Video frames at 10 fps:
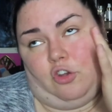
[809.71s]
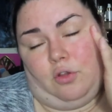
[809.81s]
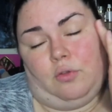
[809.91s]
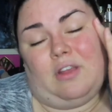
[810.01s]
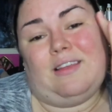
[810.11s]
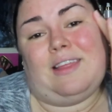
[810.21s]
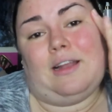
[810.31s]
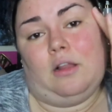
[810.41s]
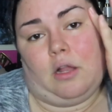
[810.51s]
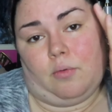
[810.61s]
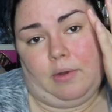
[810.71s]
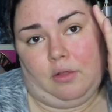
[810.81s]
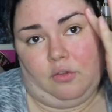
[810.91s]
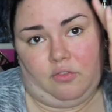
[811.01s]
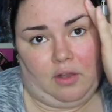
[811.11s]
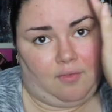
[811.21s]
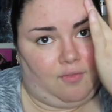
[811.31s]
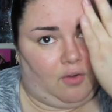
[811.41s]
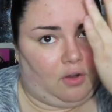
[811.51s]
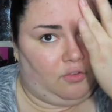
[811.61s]
You know, you tend to get a lot of wrinkles there
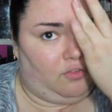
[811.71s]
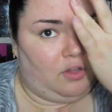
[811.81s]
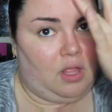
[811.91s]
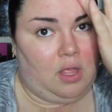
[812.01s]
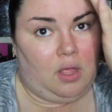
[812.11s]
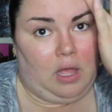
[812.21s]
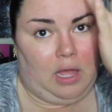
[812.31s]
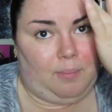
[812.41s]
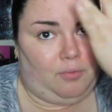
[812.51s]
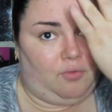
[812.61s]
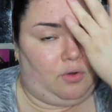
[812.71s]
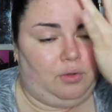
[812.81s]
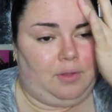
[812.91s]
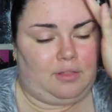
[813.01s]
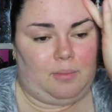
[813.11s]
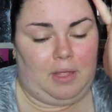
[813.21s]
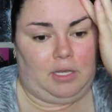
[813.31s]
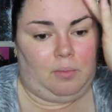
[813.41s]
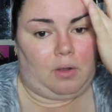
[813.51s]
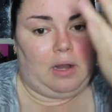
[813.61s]
first before you get them
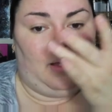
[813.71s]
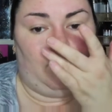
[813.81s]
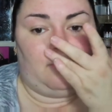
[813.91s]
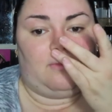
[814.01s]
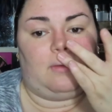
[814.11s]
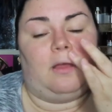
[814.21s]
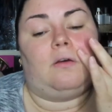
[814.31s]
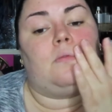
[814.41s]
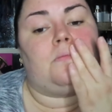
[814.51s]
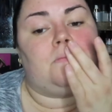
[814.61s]
anywhere else. So,